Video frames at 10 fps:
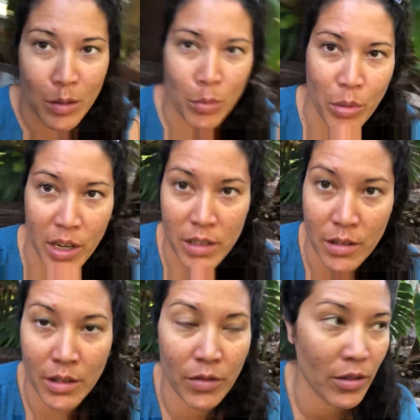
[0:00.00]
Bricks
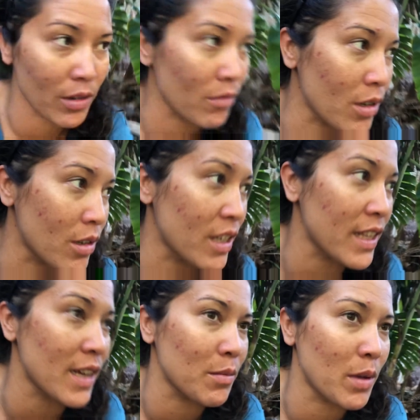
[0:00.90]
are in the front. We'll go look at
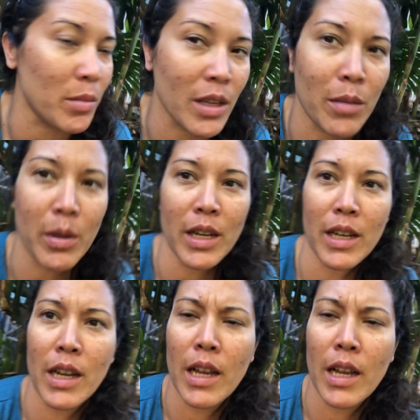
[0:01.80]
that maybe in a minute.